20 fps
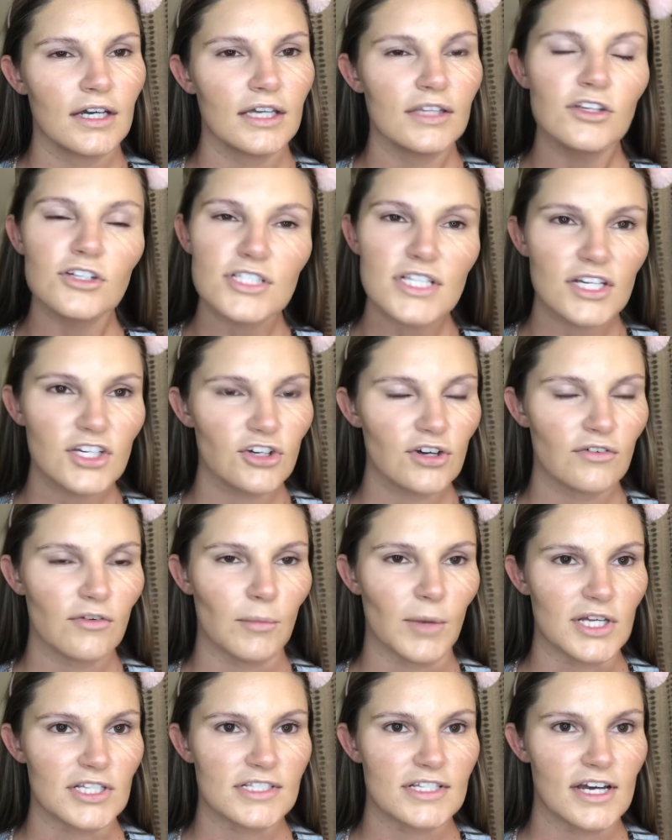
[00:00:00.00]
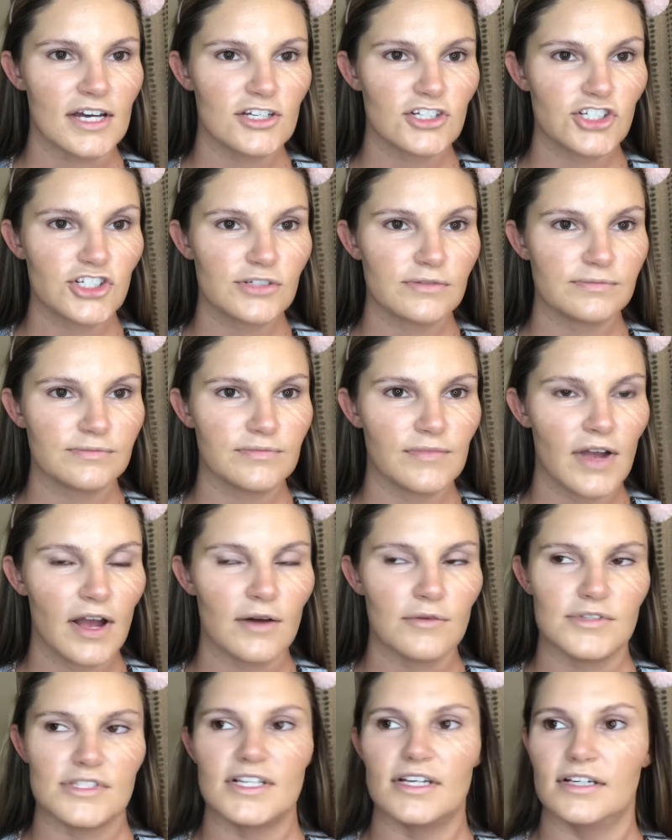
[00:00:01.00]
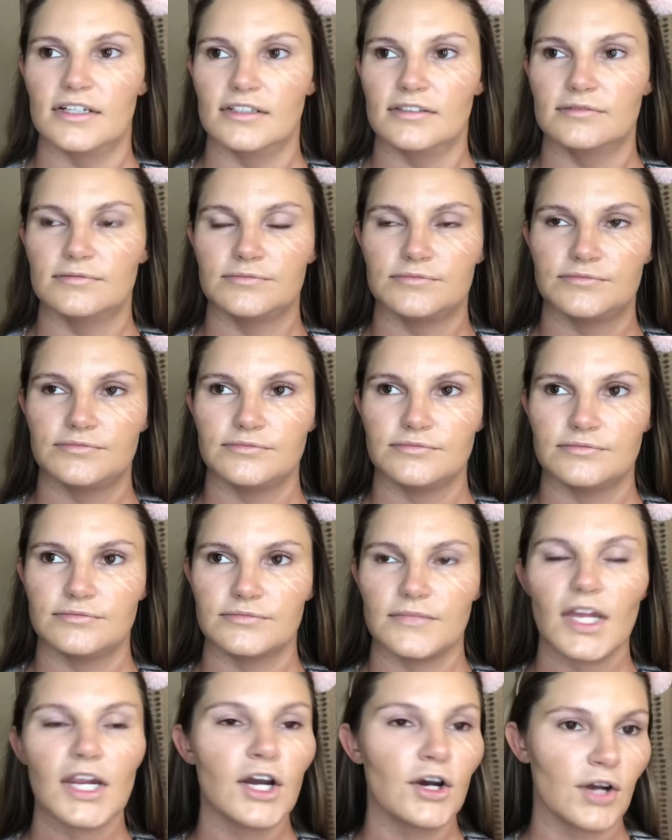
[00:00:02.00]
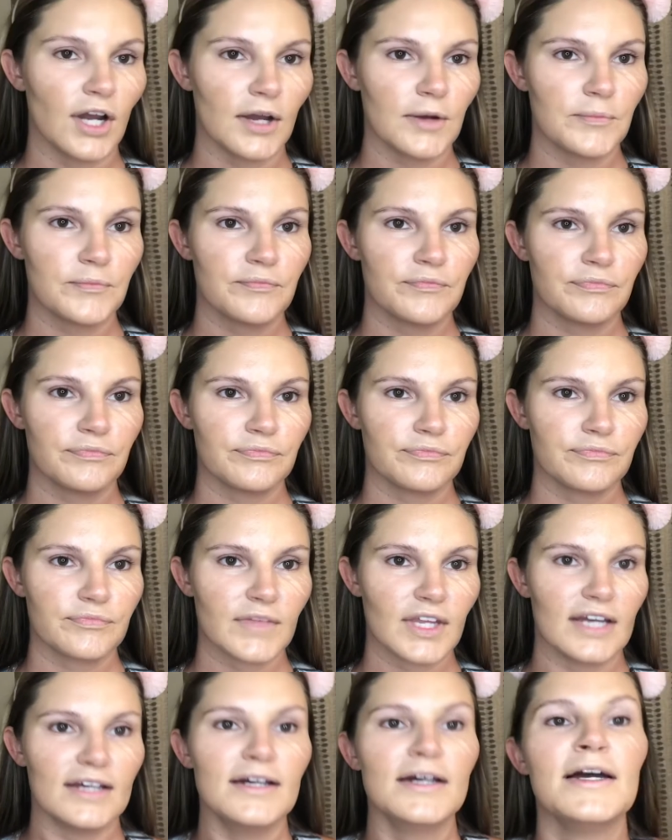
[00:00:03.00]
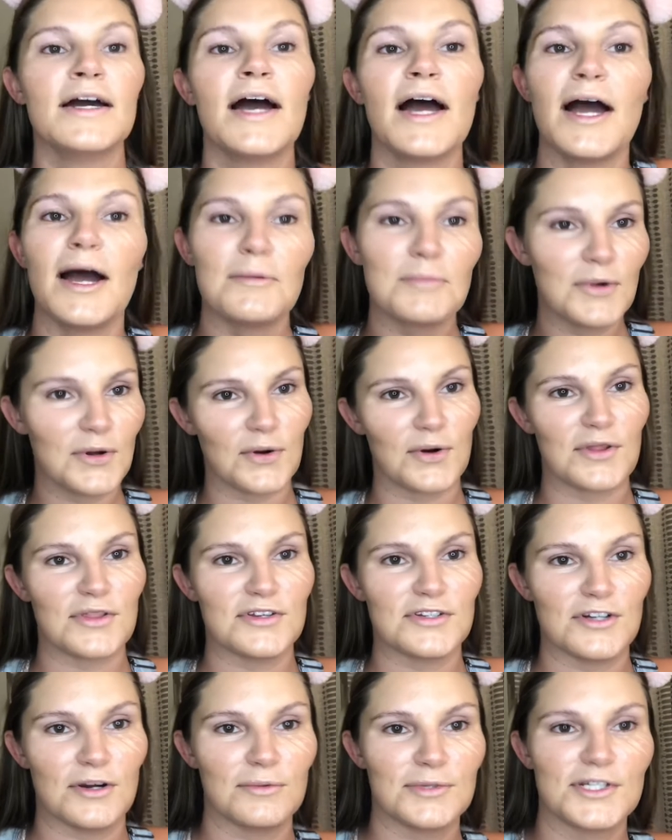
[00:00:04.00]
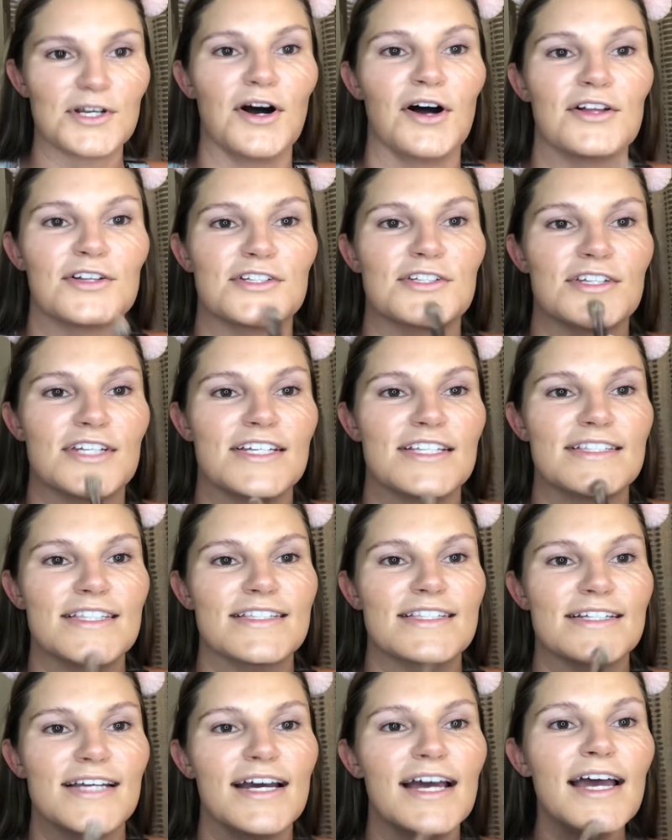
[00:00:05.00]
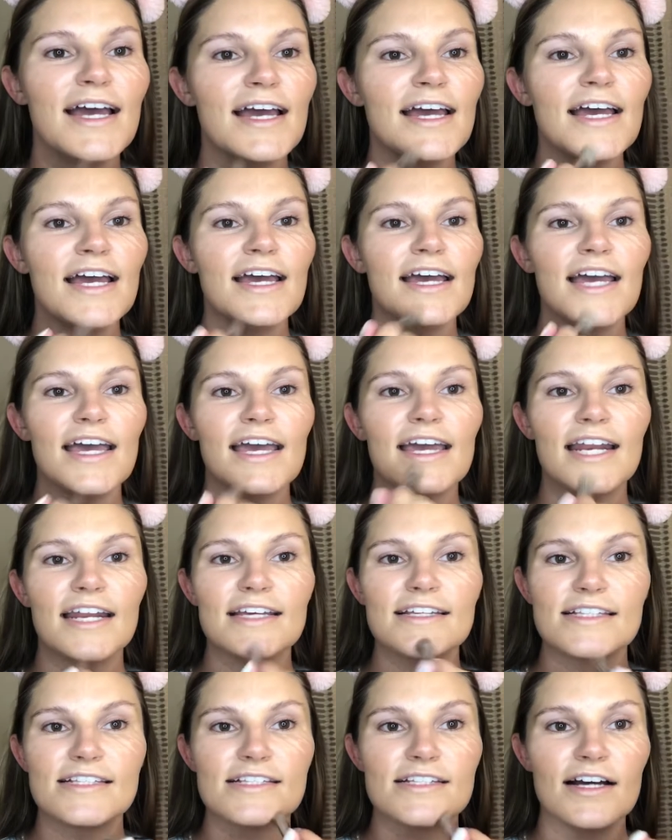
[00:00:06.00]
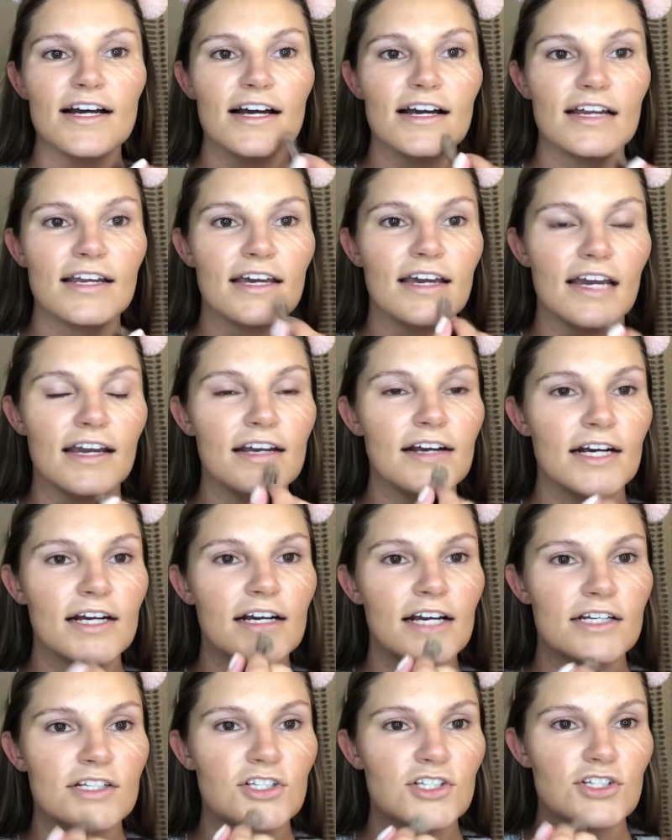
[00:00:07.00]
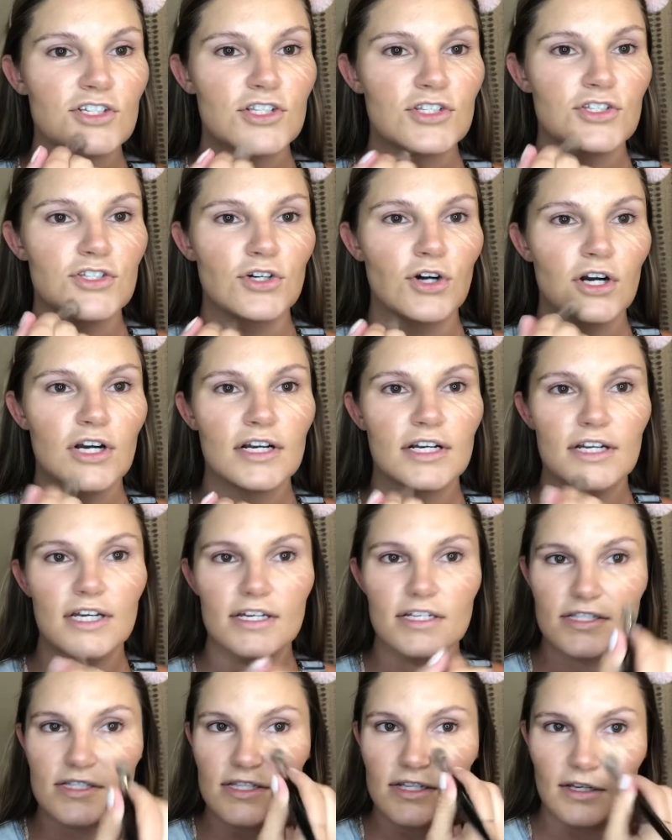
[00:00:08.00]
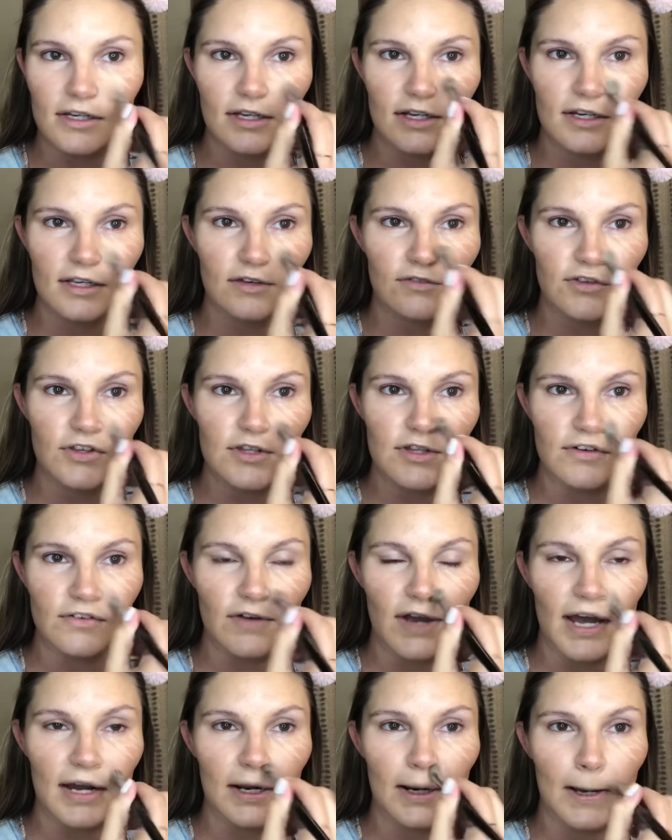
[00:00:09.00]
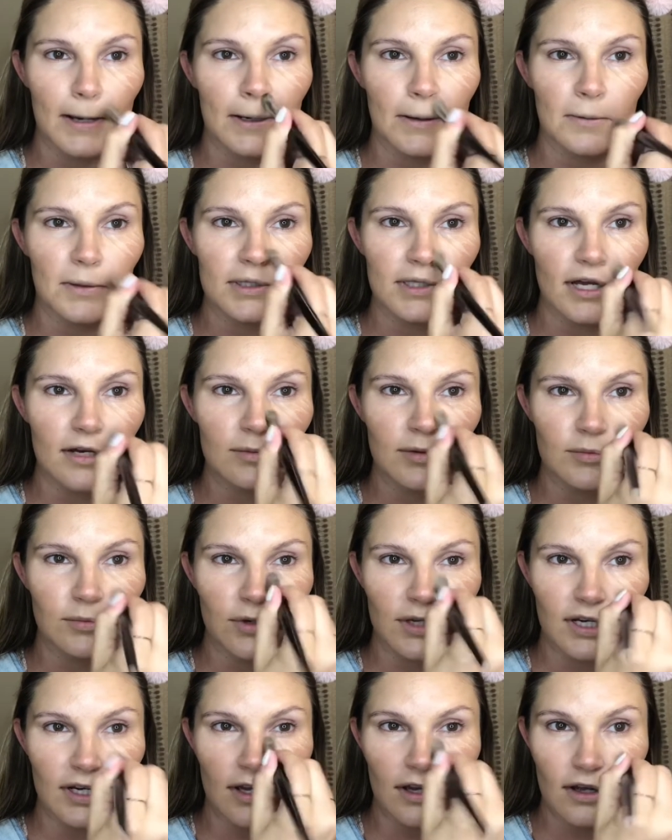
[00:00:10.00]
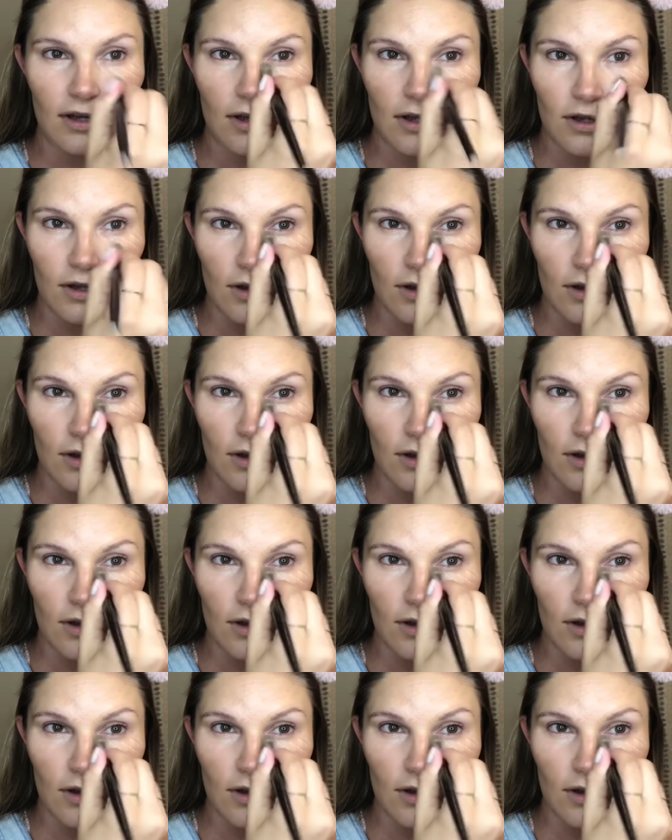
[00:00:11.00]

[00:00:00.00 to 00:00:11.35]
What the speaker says: it looks like you have a mustache. I was like, okay. I'm going to the dermatologist. And it's not hair, it's just darkness. And any of you that have had it, I know a lot of people get it